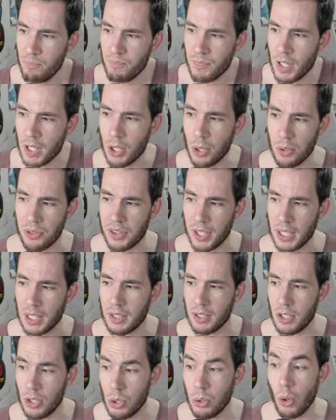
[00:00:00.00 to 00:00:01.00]
You think
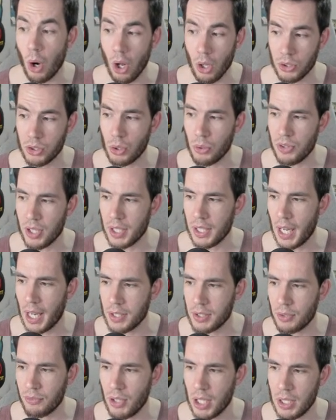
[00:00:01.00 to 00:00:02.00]
you also 1, think
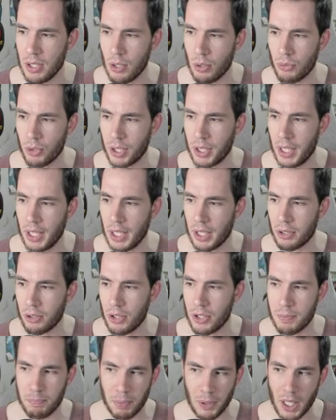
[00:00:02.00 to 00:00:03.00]
Castlevania over Kid
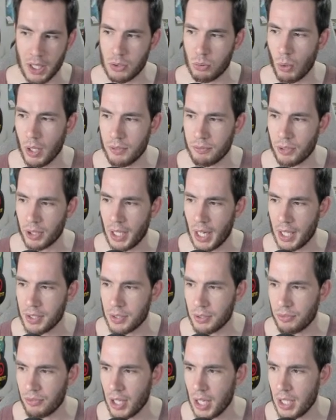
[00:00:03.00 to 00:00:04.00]
Icarus plus one for
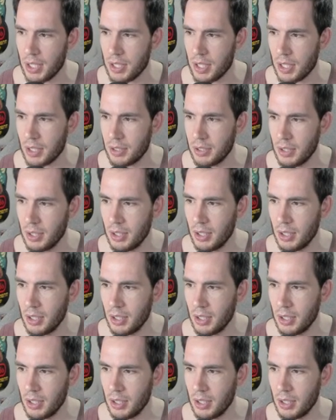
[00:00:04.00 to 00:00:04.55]
Castlevania?